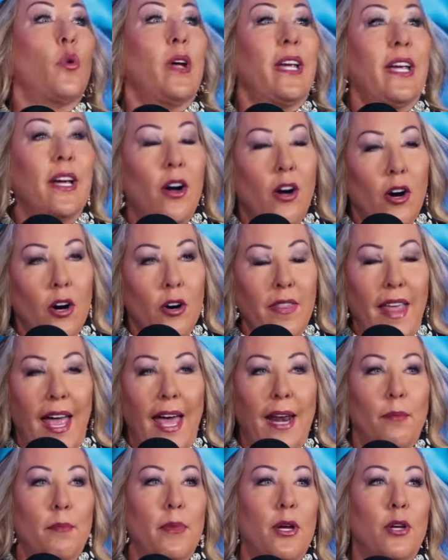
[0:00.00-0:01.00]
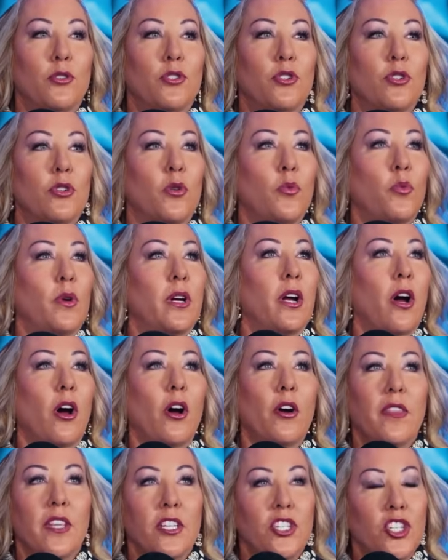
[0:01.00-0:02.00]
we are that emotional. We
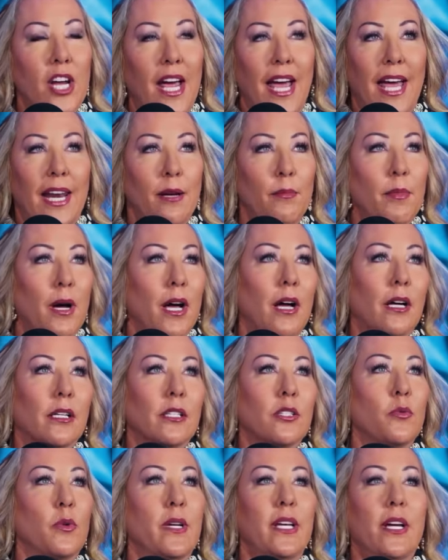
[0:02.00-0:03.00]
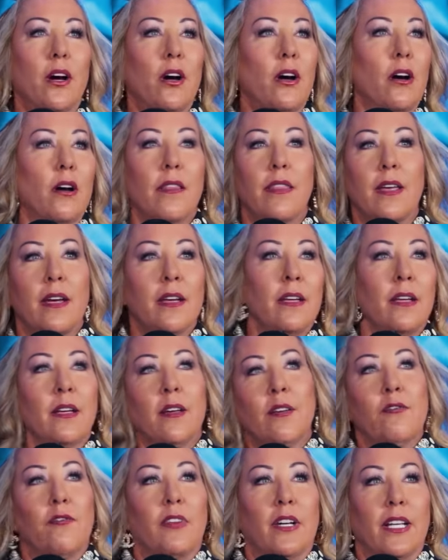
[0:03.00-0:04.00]
are the chatty box. We are the
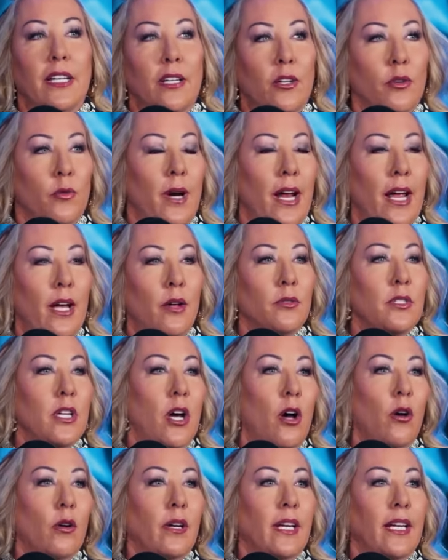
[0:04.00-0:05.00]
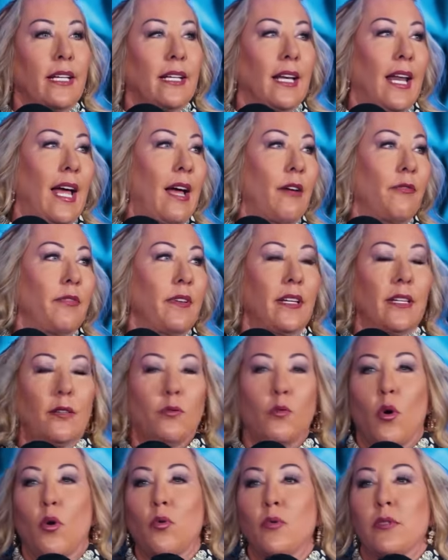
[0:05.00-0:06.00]
flitting around, talking,
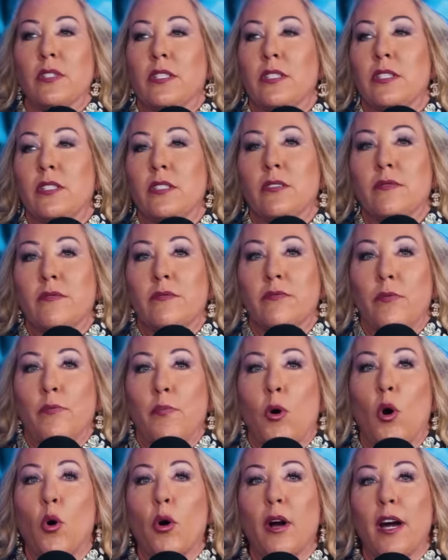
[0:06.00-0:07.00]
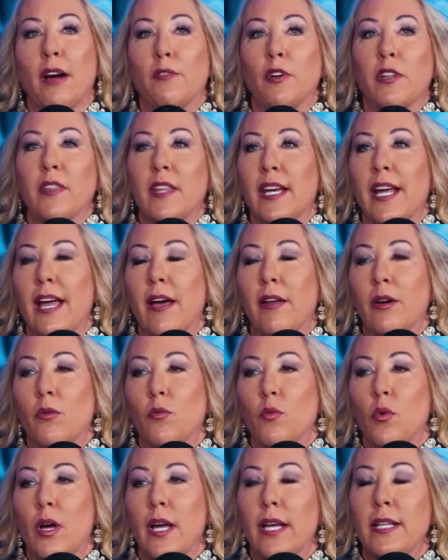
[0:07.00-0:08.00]
laughing, wanting to pour everything out at
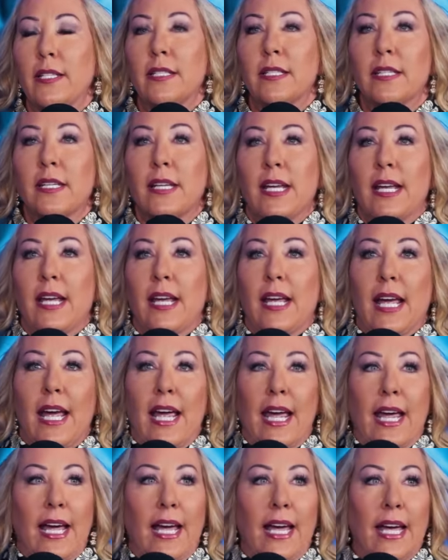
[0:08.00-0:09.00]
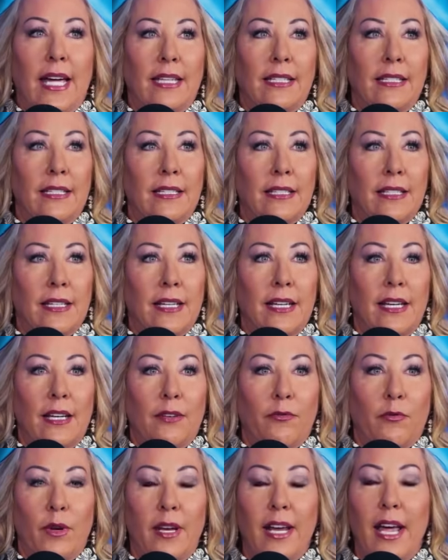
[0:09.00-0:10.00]
once. And
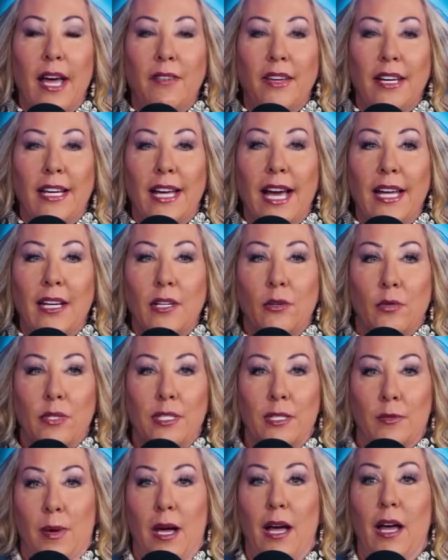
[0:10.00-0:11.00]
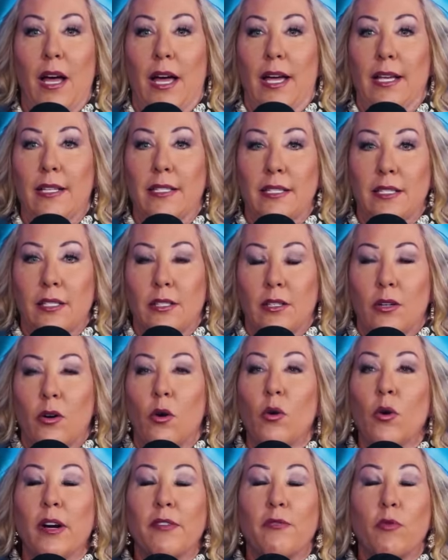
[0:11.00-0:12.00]
if we haven't gotten a response
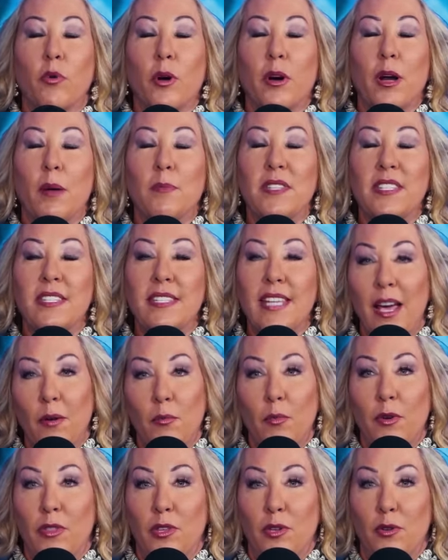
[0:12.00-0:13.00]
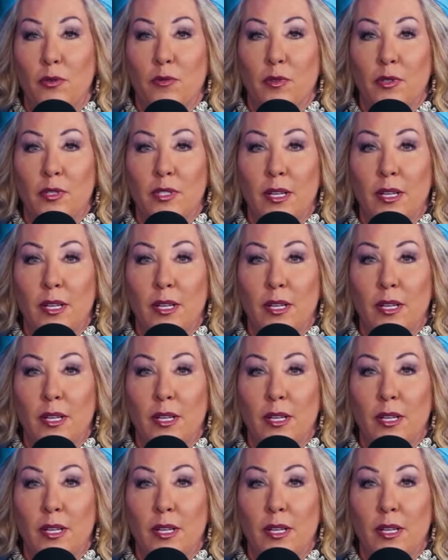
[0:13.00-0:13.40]
or if we're upset with you for